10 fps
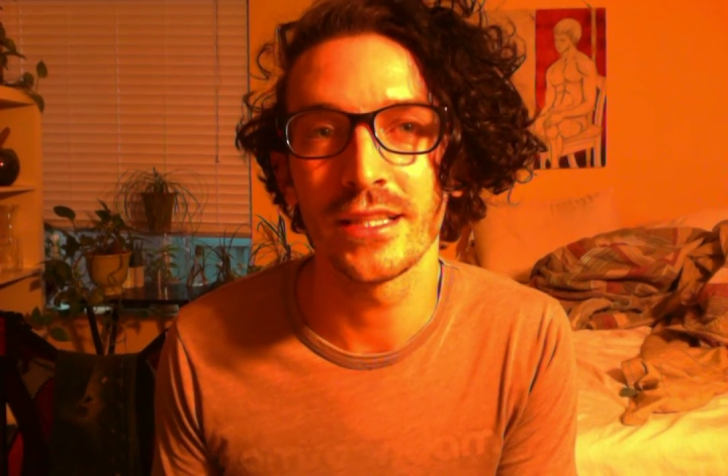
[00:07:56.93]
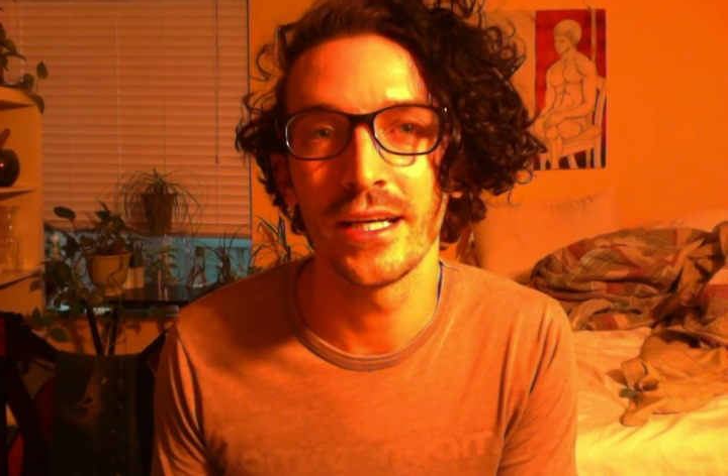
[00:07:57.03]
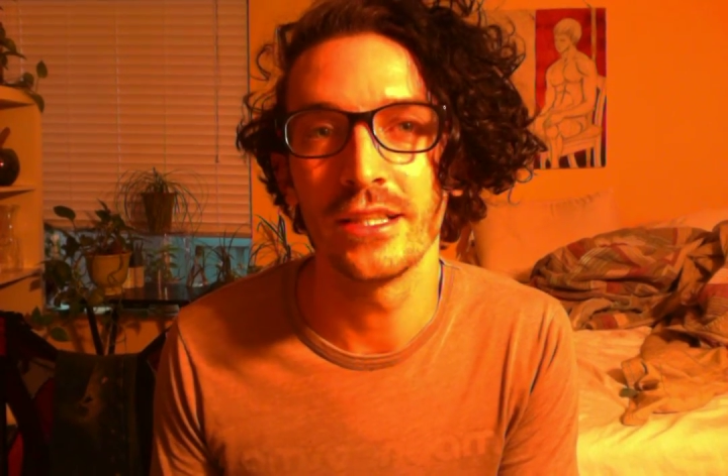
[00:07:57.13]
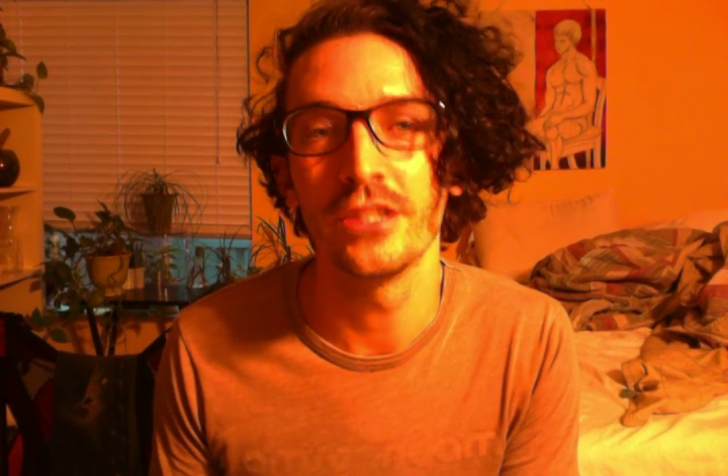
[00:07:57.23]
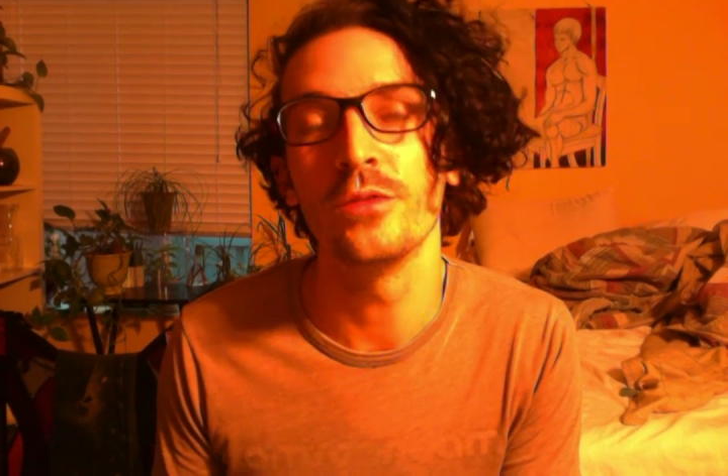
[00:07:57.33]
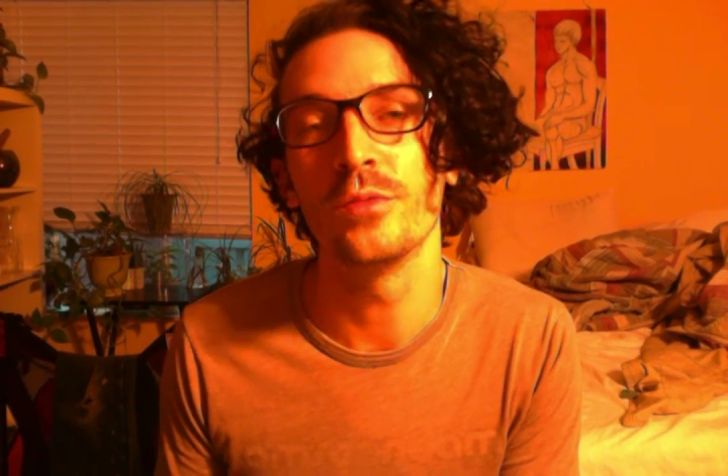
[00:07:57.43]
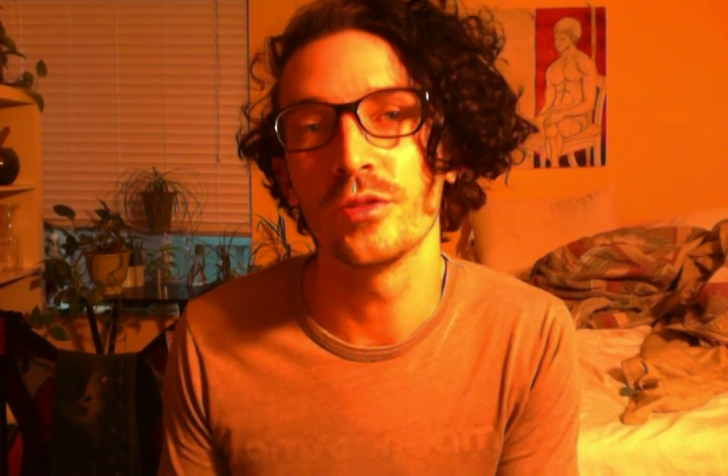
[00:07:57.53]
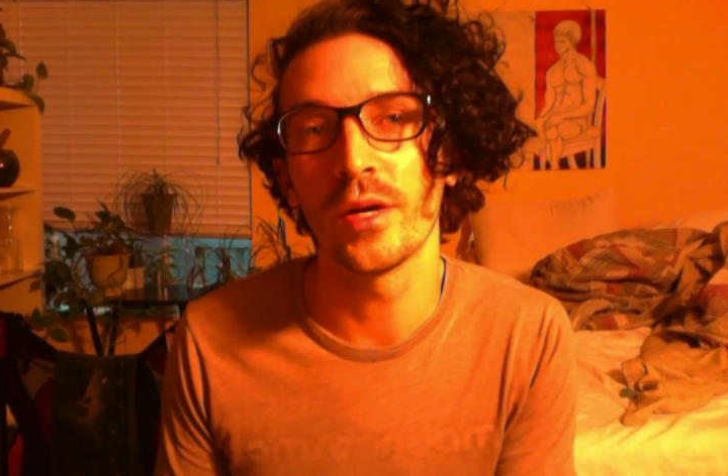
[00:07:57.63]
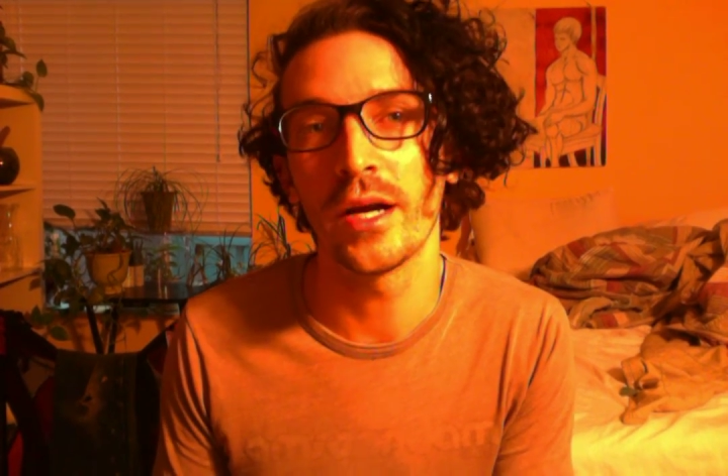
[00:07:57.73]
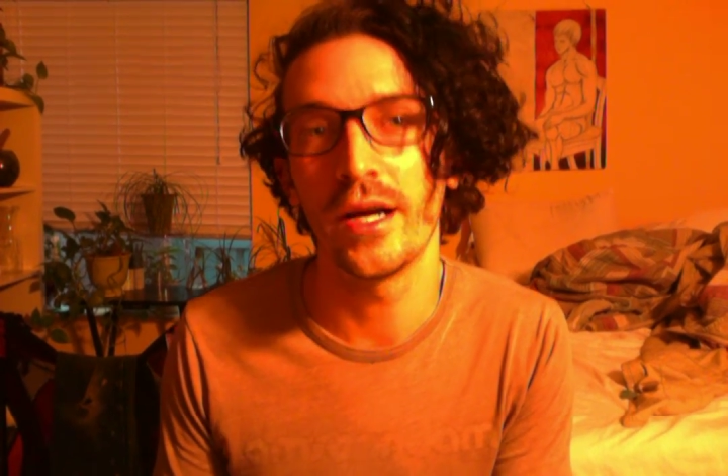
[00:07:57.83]
and you
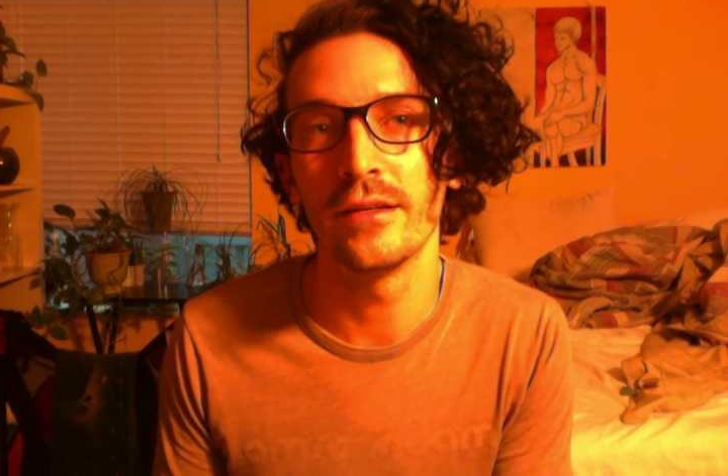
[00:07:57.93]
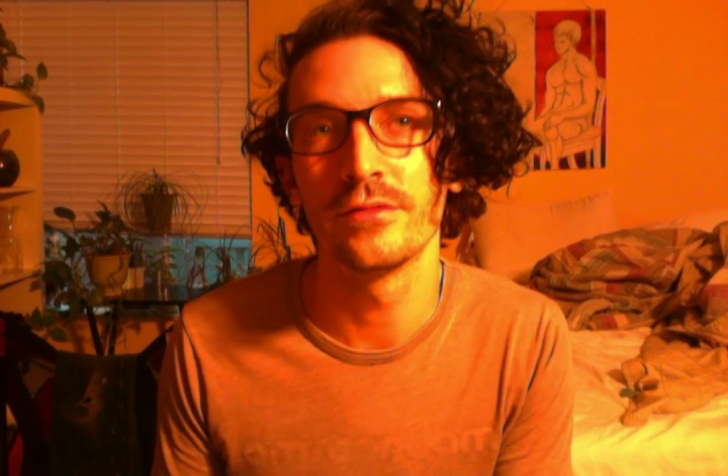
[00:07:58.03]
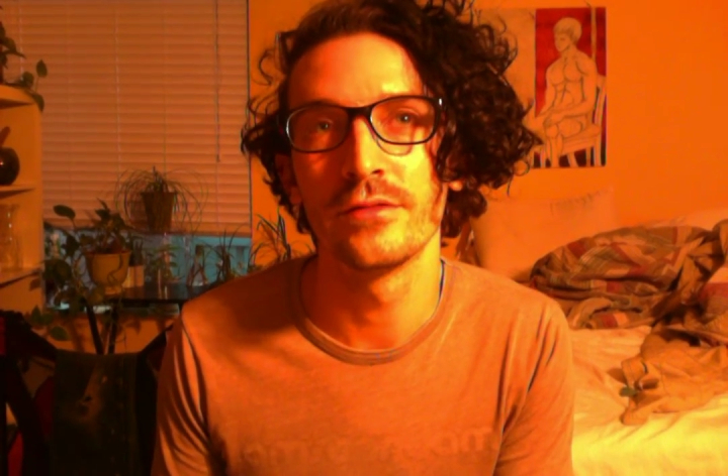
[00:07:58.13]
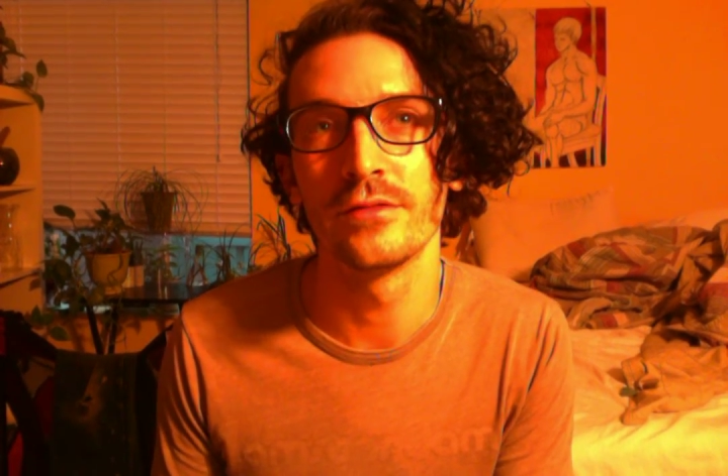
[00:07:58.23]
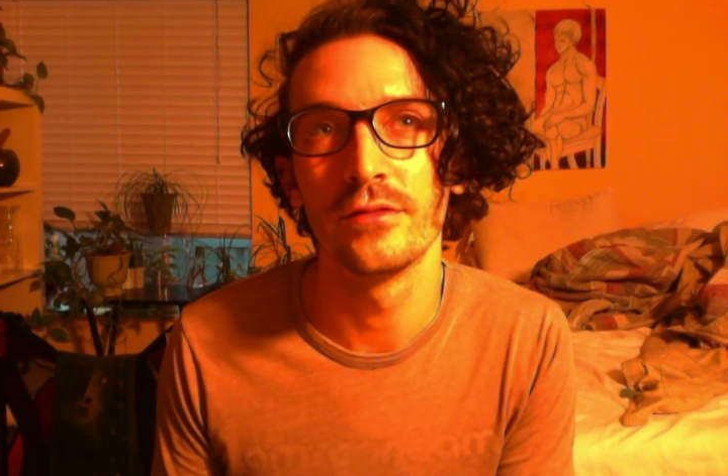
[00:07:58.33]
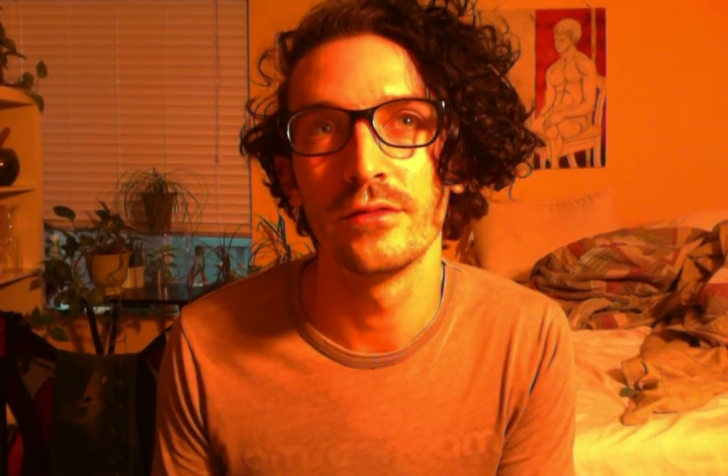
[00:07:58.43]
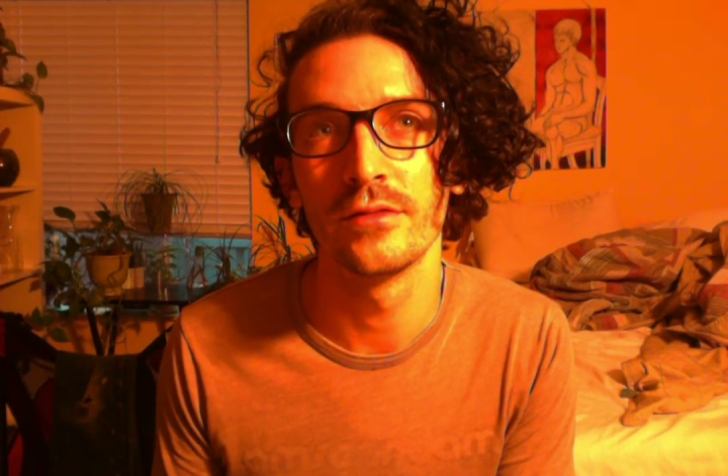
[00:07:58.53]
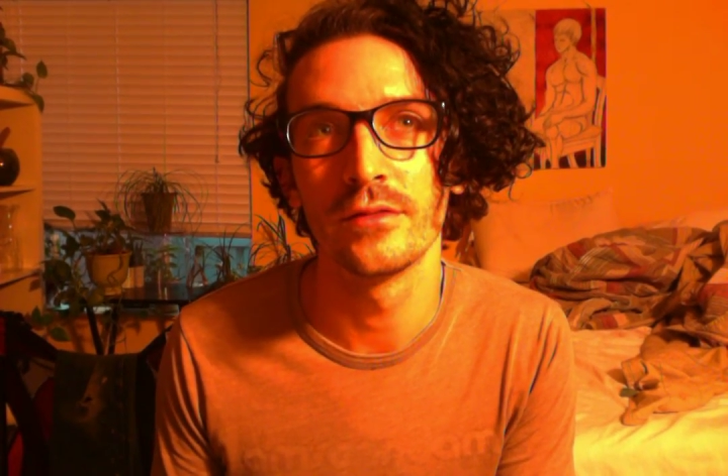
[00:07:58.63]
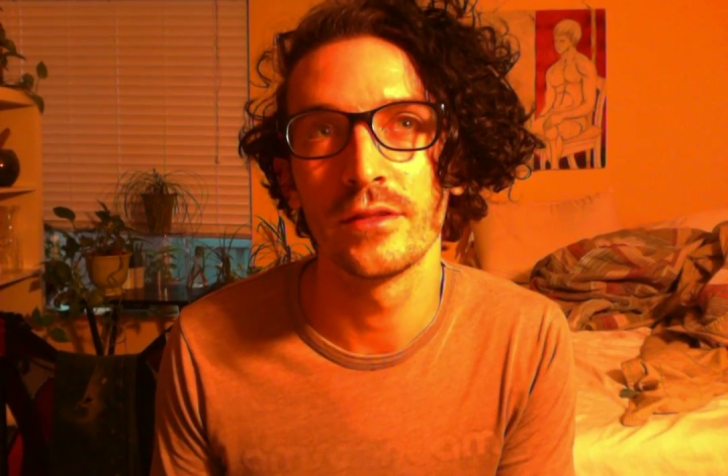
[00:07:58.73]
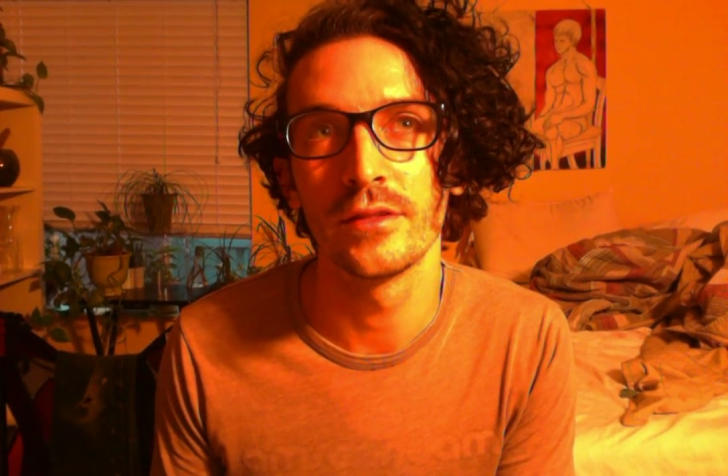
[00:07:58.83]
do have
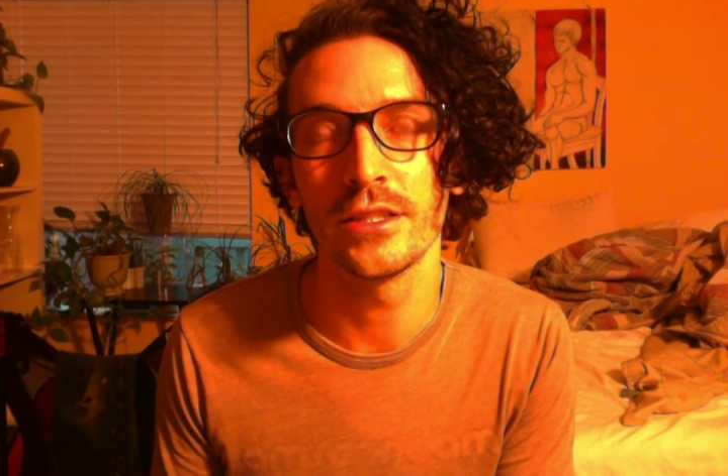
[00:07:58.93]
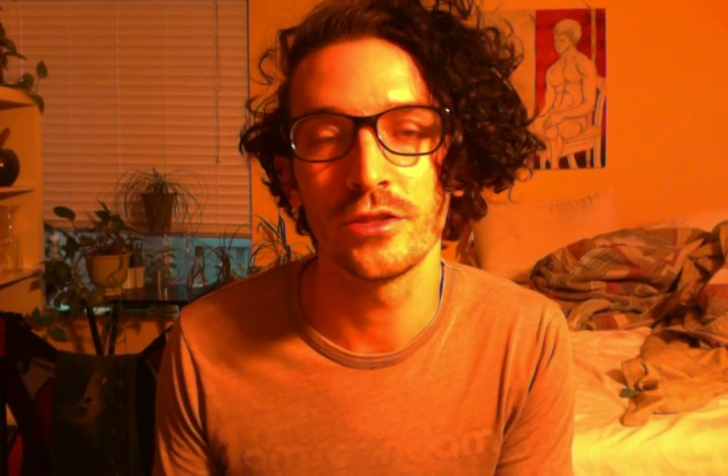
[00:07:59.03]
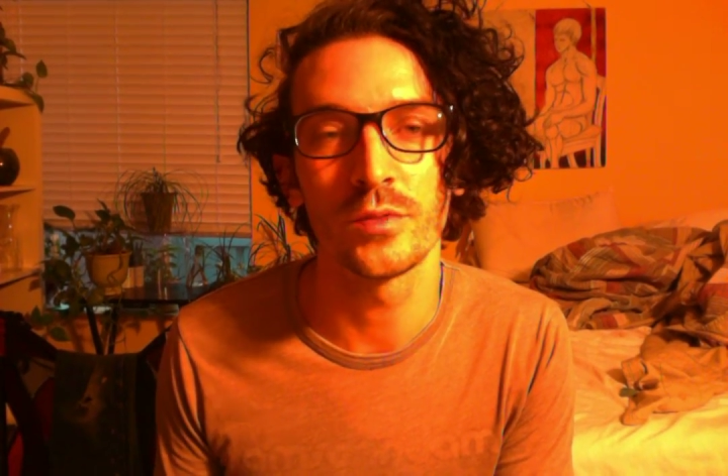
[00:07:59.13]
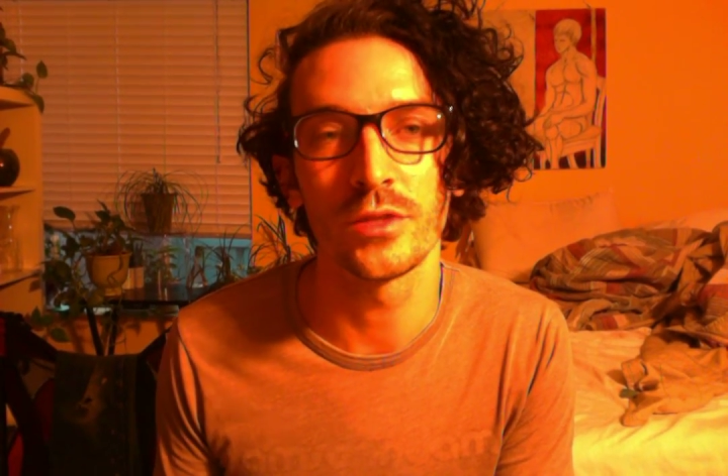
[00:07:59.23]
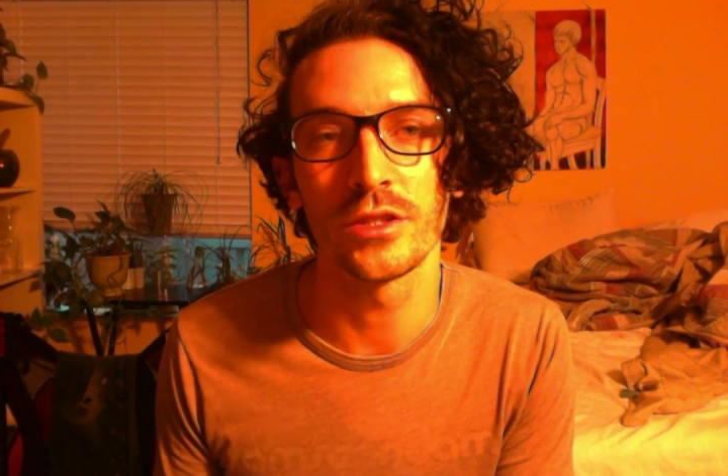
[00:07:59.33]
issues with